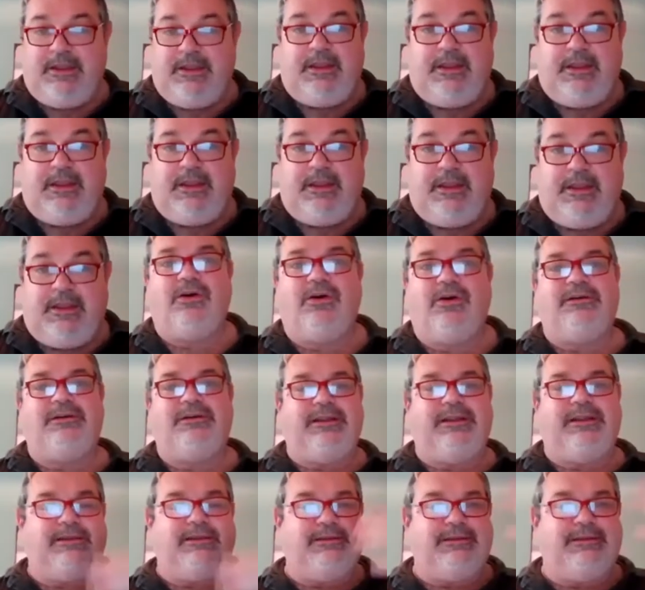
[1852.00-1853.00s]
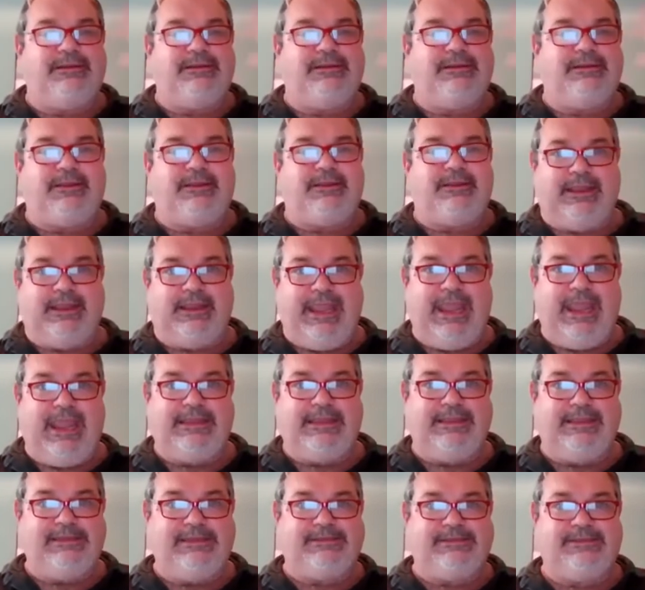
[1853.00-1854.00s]
Now, again,
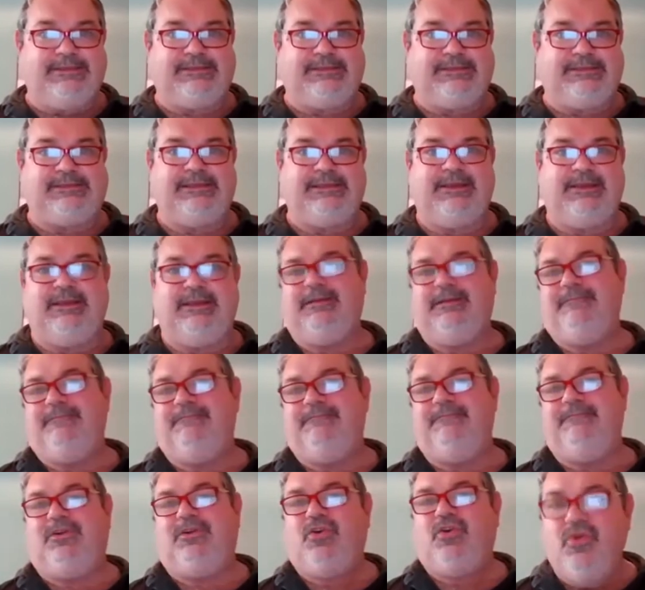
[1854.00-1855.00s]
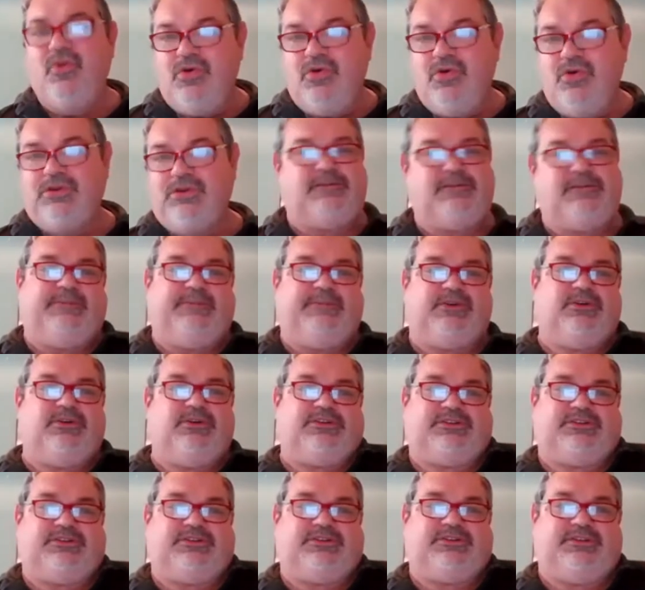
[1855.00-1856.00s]
this is good
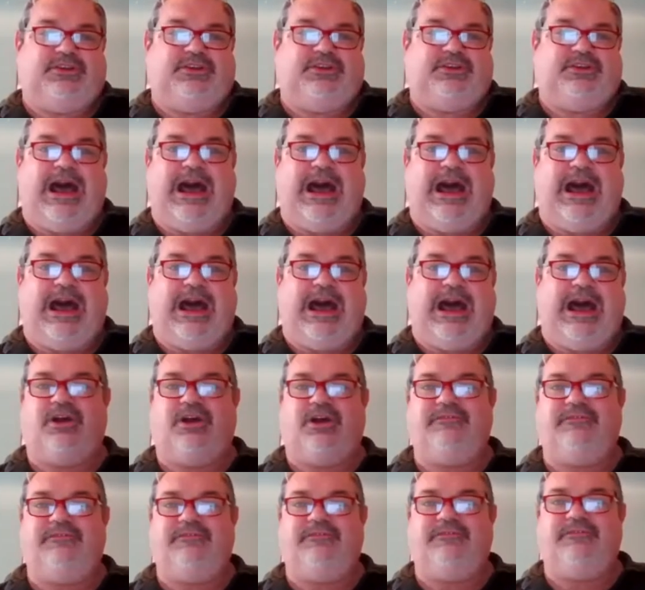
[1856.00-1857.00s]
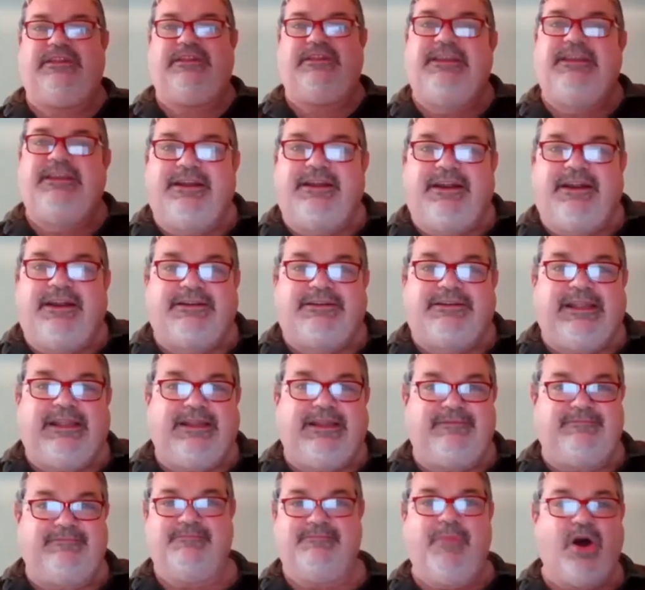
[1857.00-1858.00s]
because you have solved here the
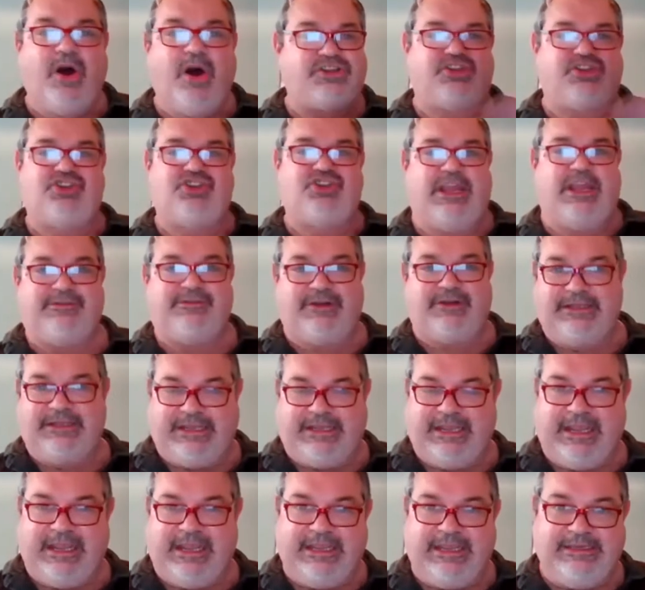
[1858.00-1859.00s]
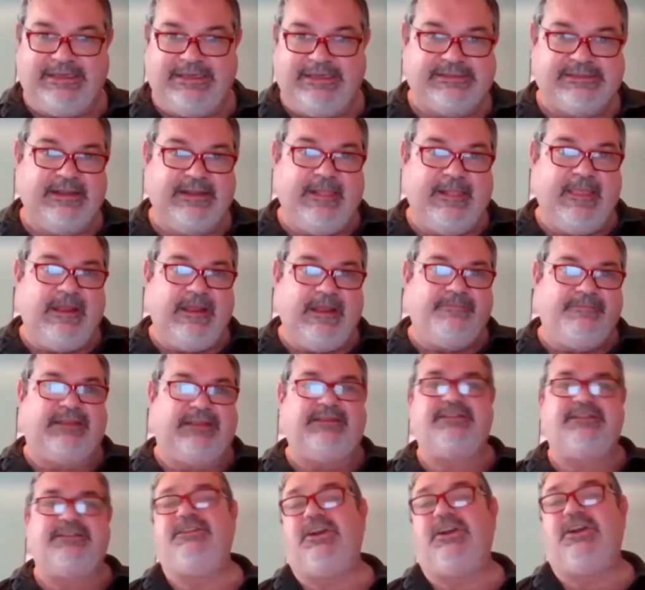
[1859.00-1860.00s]
most general case, but
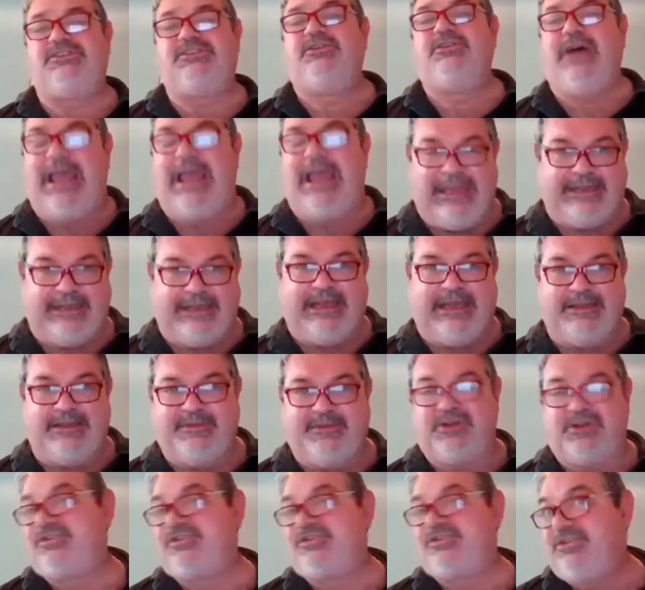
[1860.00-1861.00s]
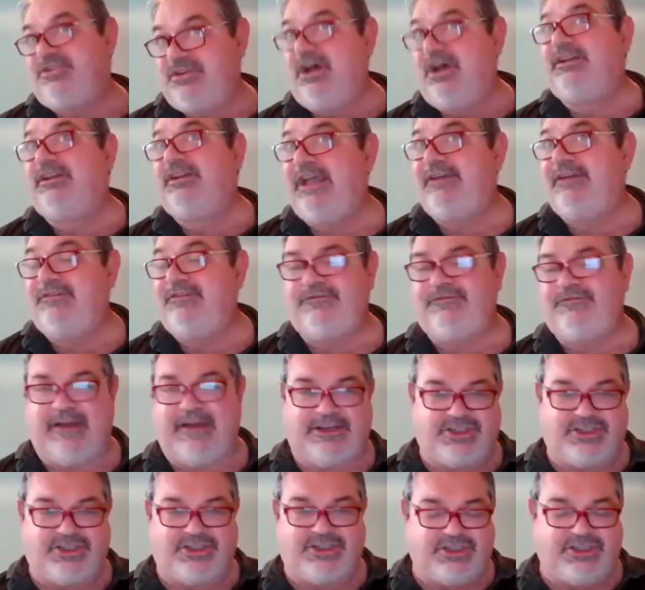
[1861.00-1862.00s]
it's not so elegant because you don't have a
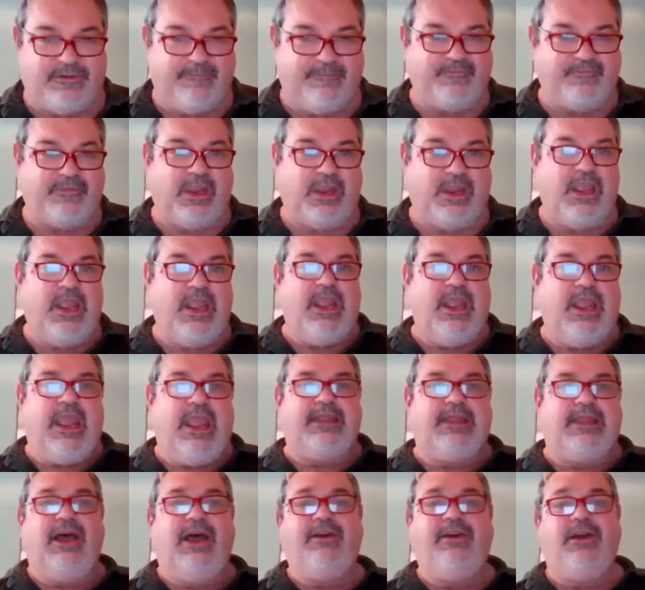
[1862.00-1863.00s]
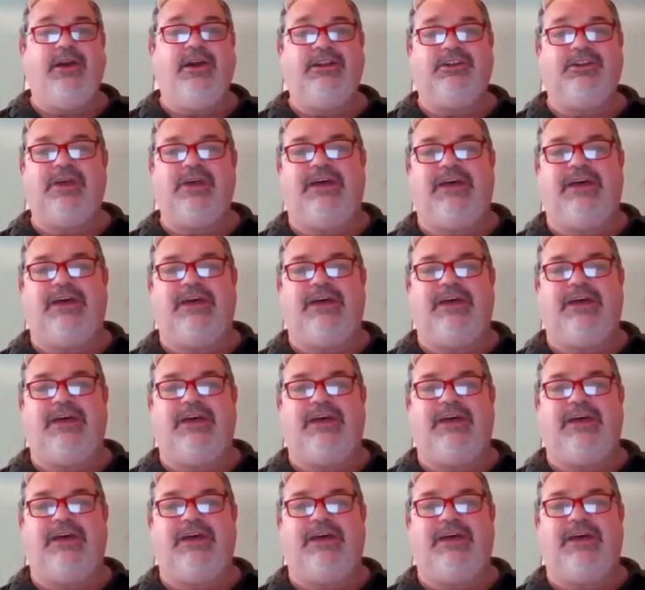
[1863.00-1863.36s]
function. Now, in order to have a